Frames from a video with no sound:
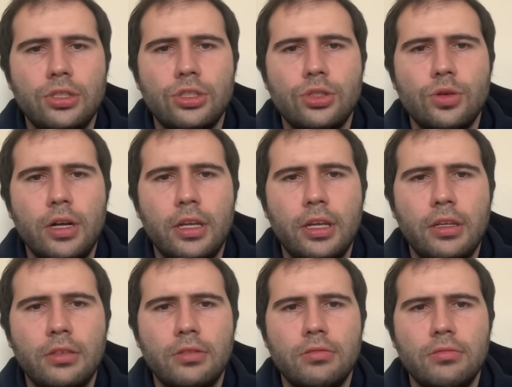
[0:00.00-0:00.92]
just trying to
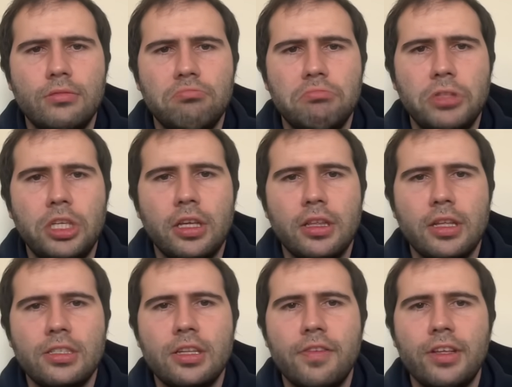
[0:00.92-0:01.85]
get... Yeah,
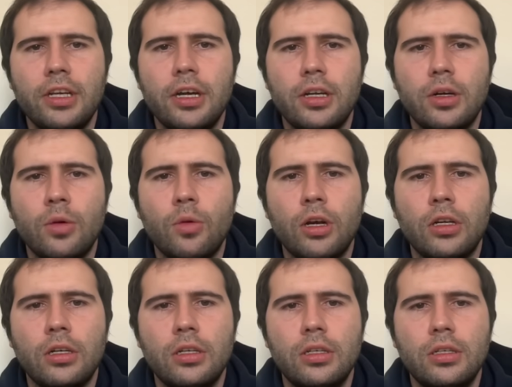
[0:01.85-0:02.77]
that's definitely not going to work.